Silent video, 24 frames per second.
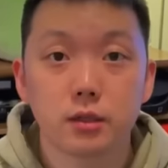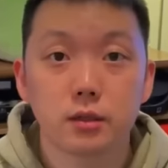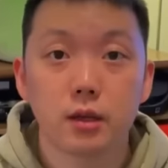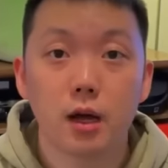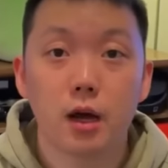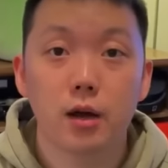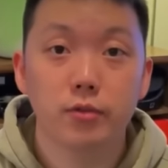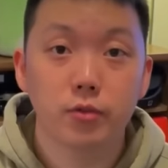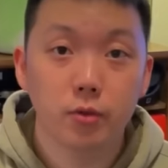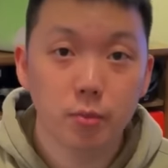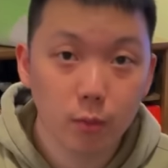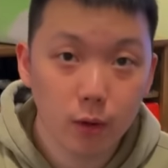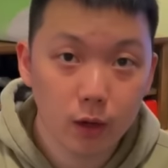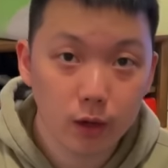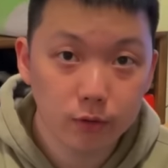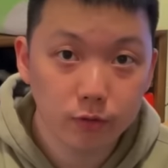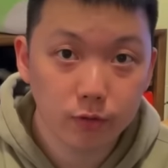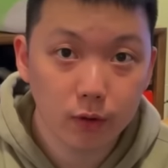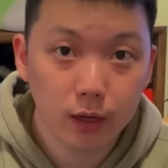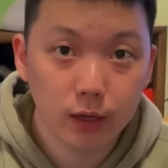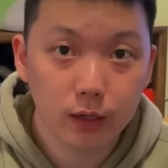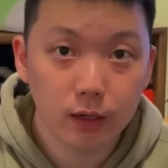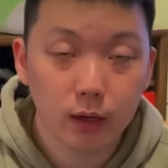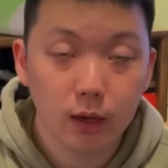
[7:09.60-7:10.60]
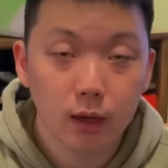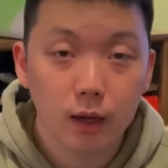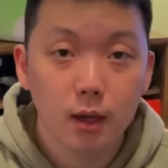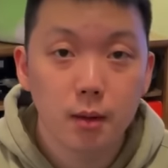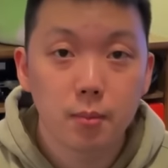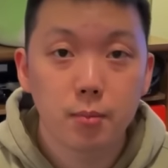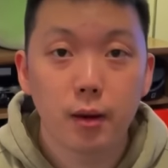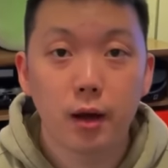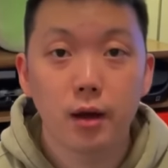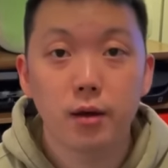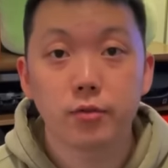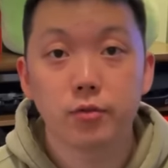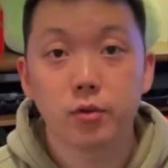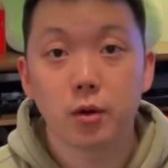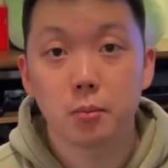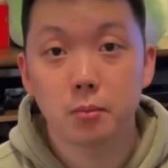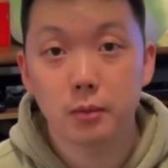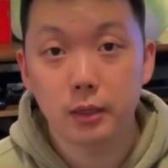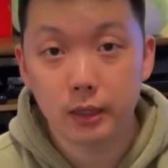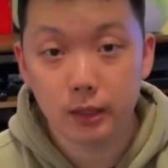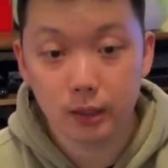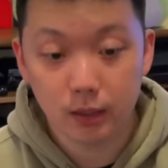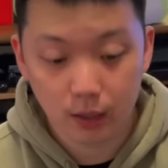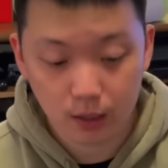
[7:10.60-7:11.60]
not from Way of Wade, but
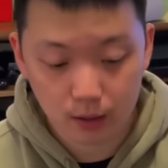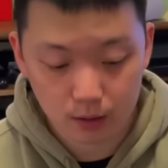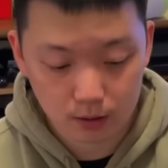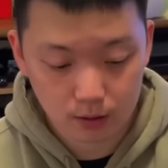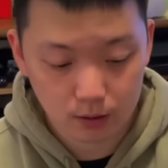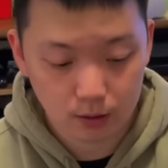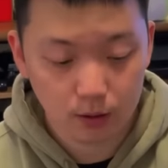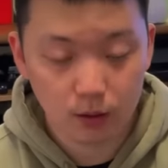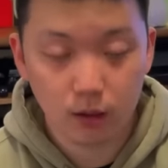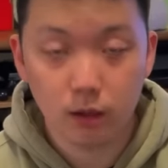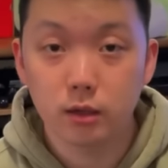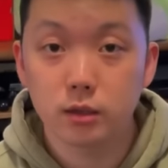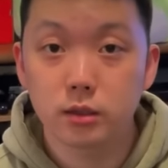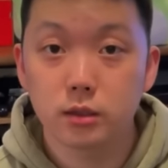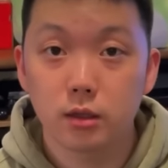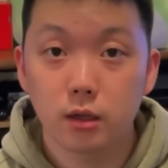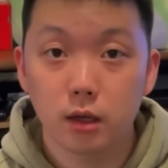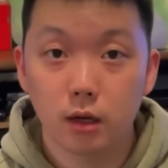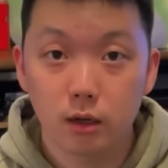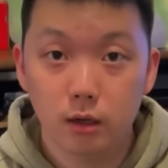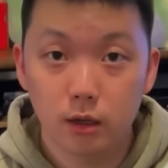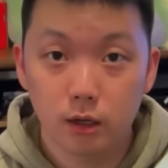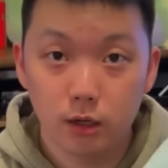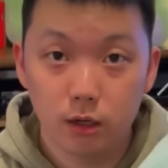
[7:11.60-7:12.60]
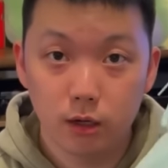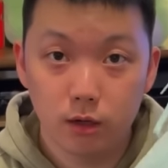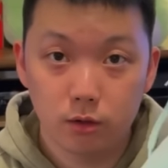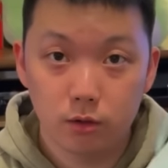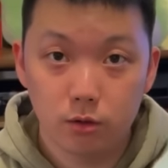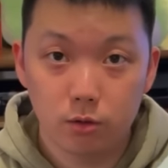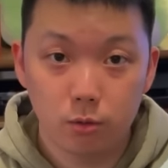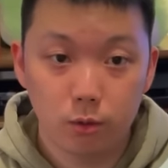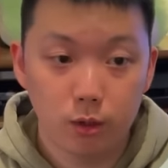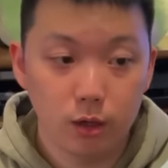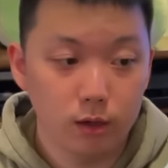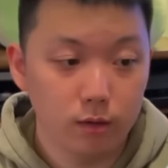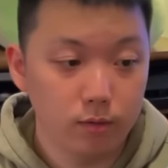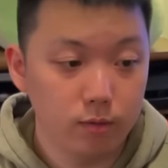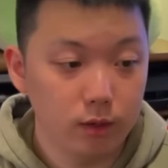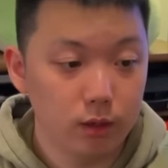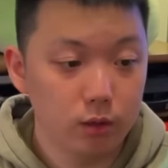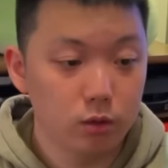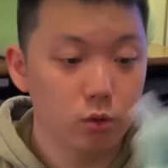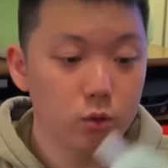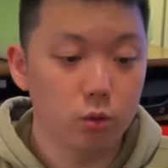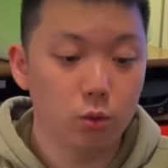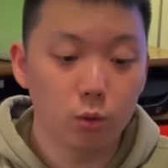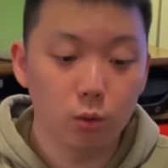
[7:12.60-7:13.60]
from Li Ning, is the Liren three
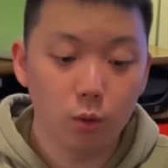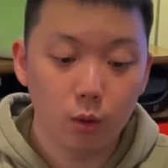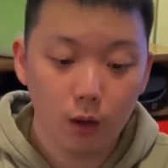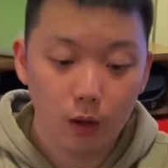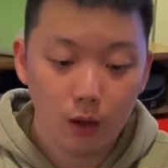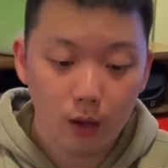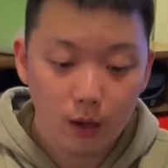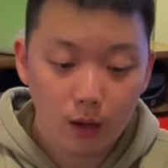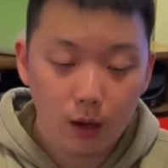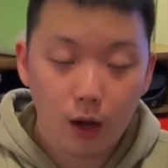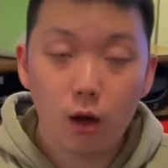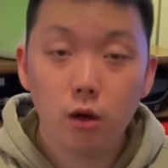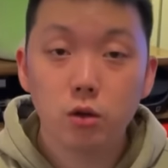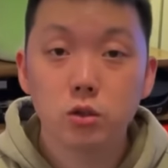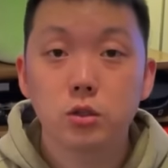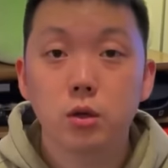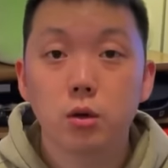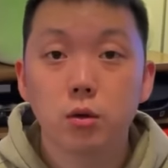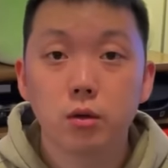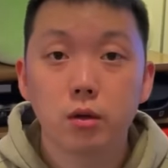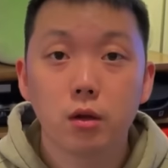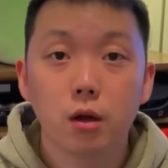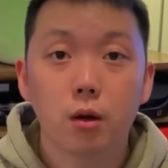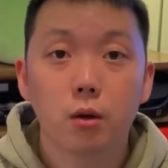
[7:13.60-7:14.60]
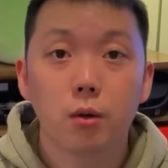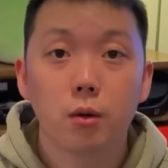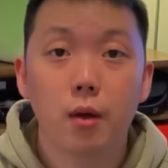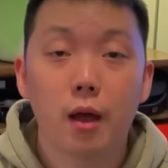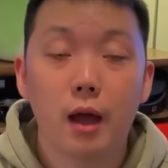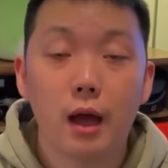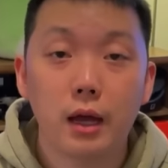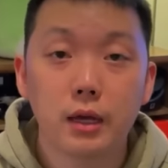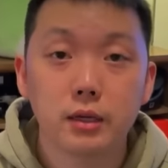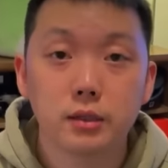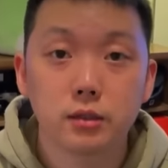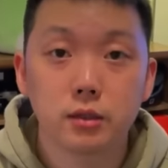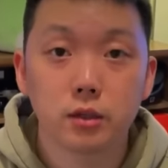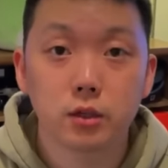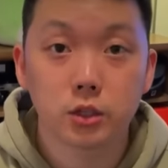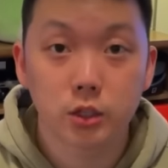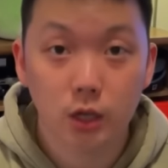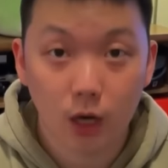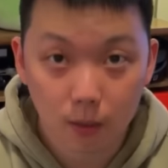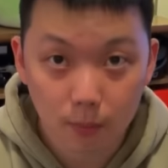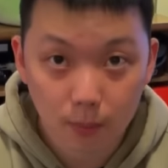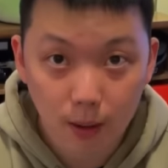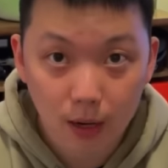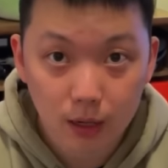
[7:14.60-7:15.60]
V two, also known as the
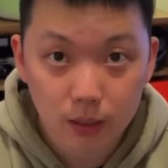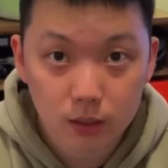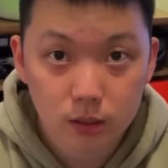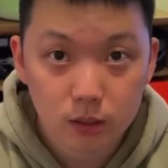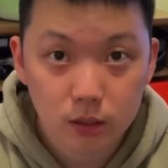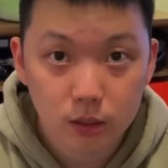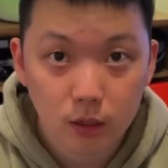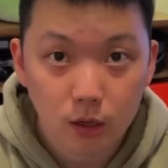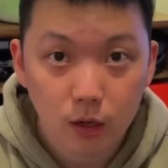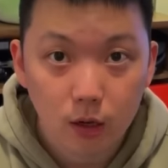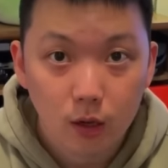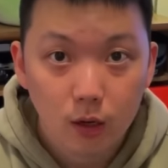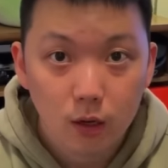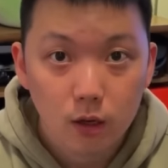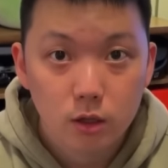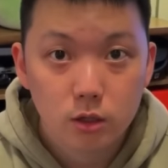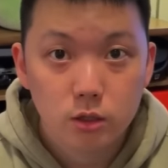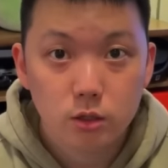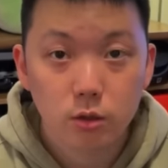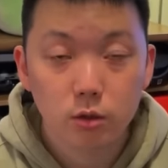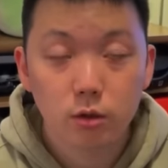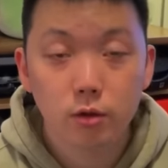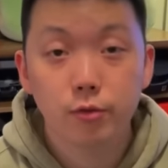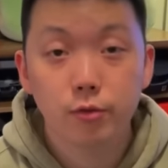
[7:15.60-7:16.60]
Sharp Edge. So the